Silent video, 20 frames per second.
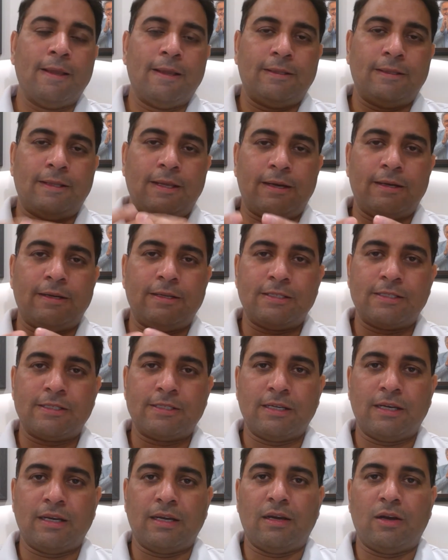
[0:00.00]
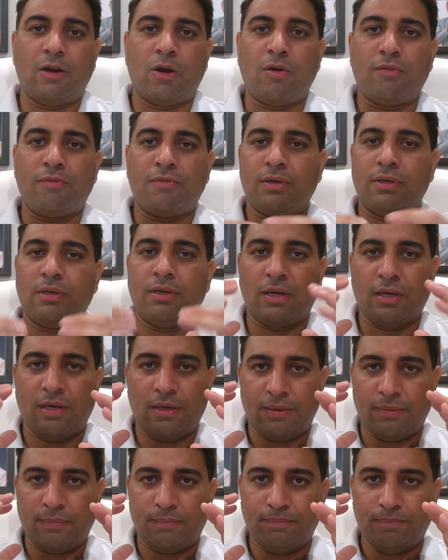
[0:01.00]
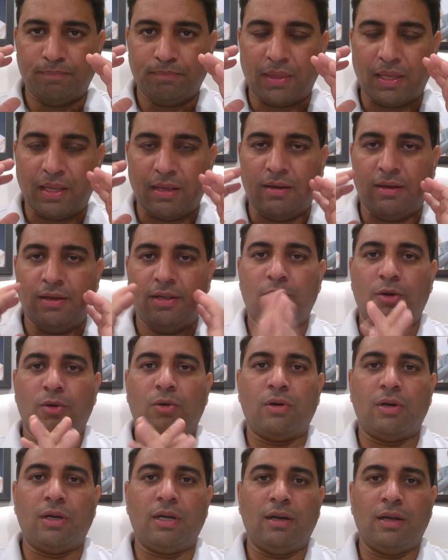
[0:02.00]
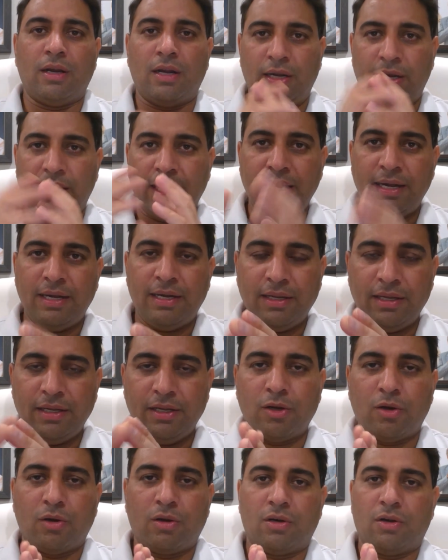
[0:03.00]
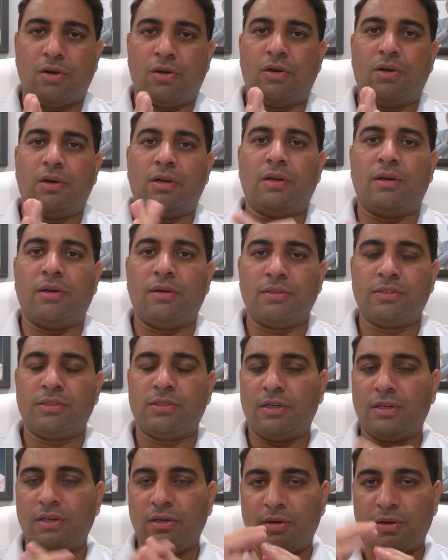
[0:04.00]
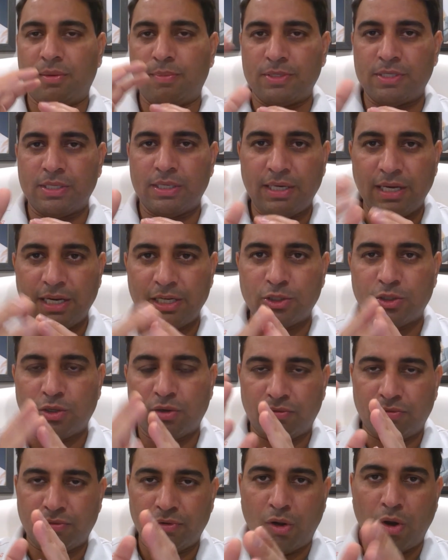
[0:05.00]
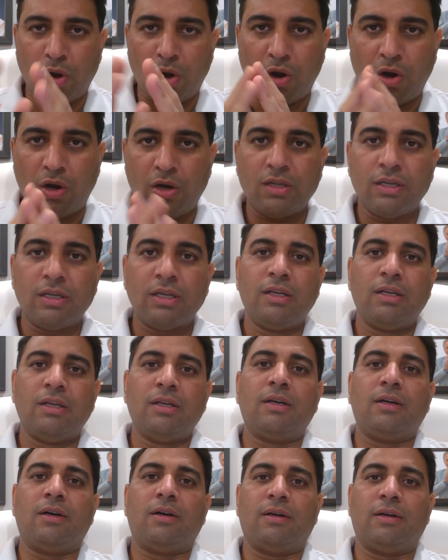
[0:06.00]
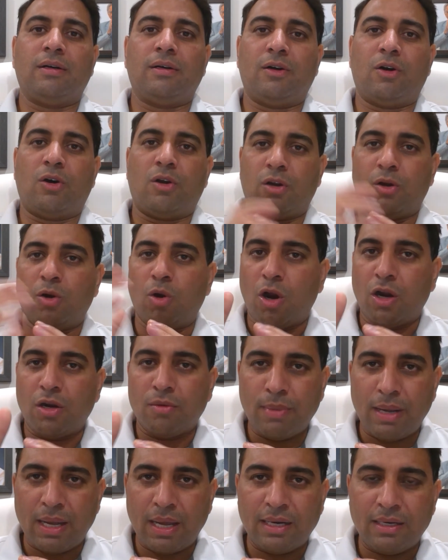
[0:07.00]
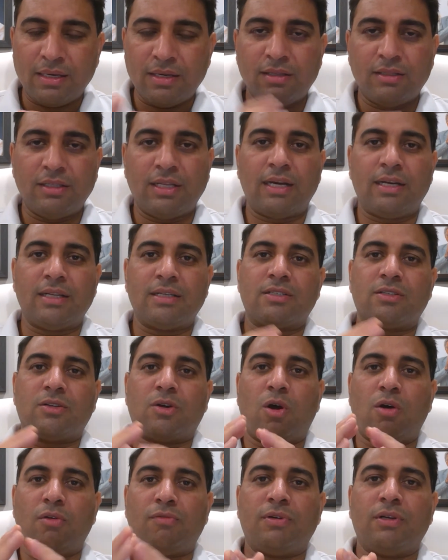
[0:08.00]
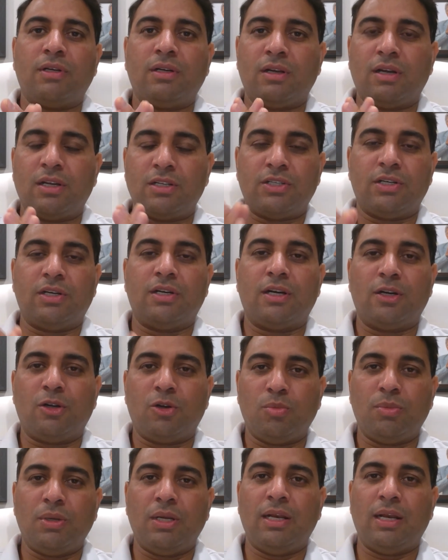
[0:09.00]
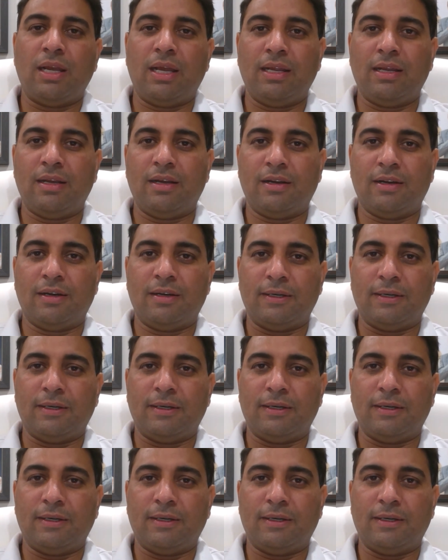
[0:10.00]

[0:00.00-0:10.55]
there is often a deity or a certain representation of God or a God man that is often considered to be like